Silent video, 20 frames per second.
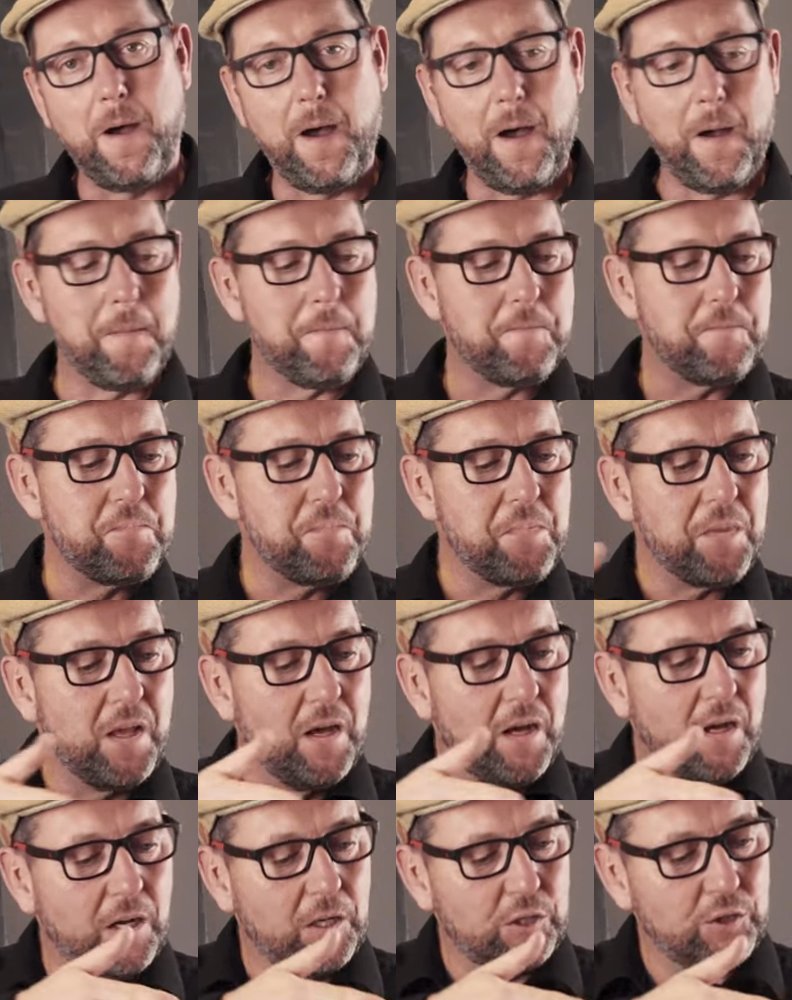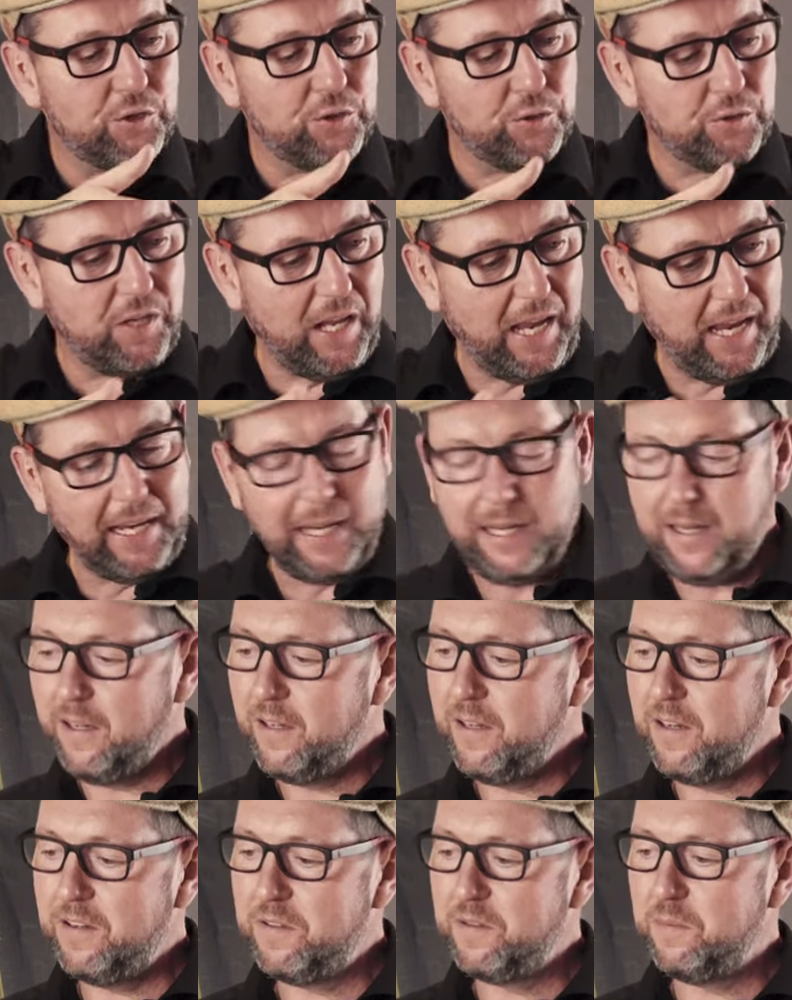Um, Today
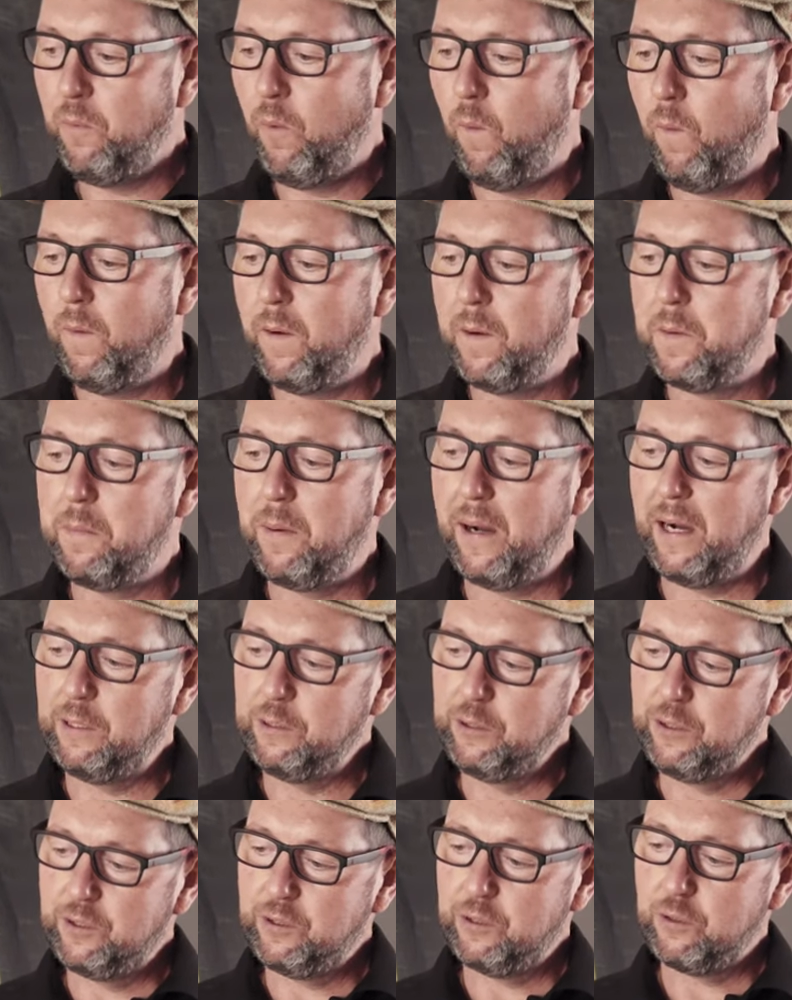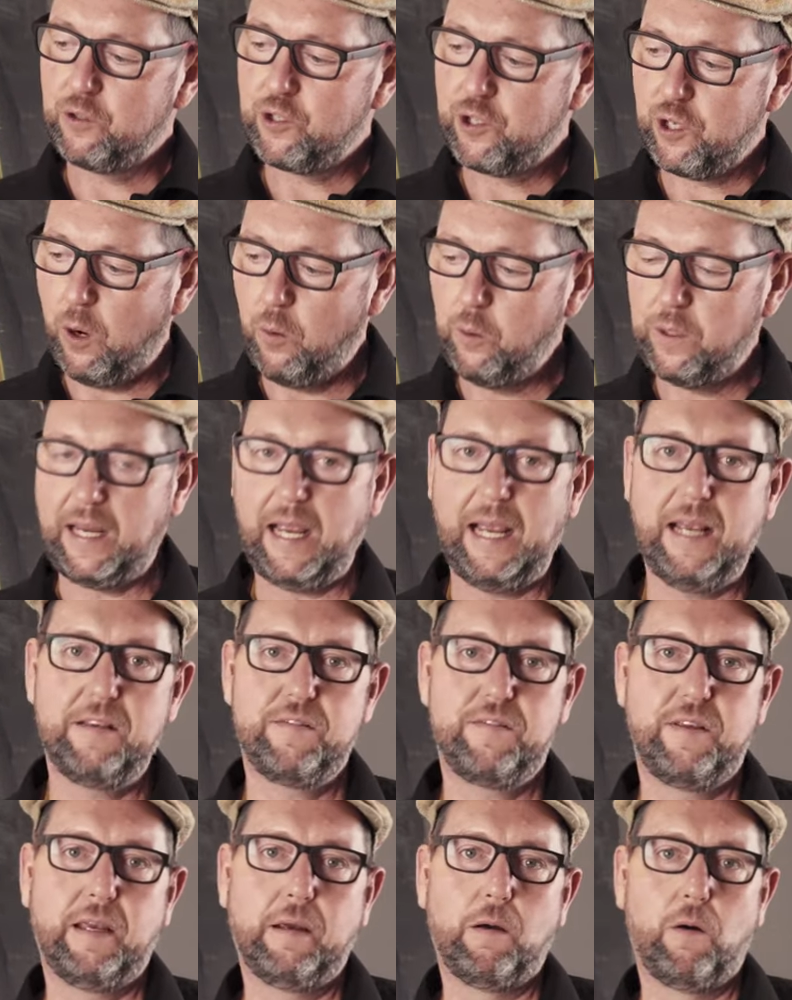it is more about
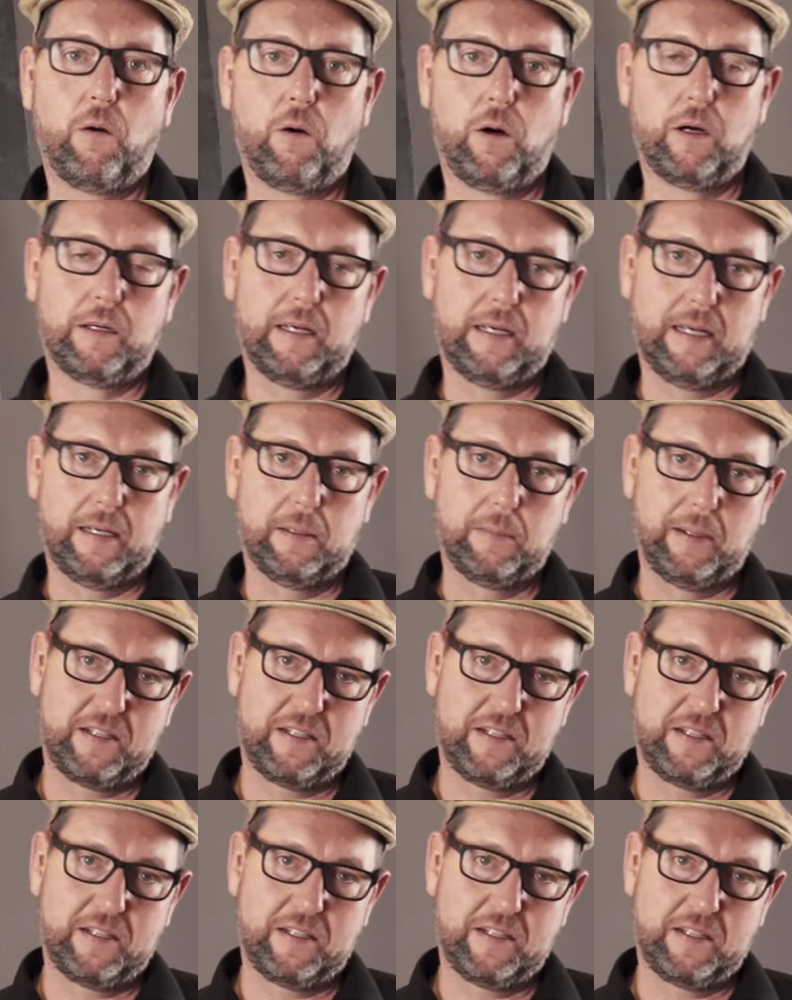showcasing or uh,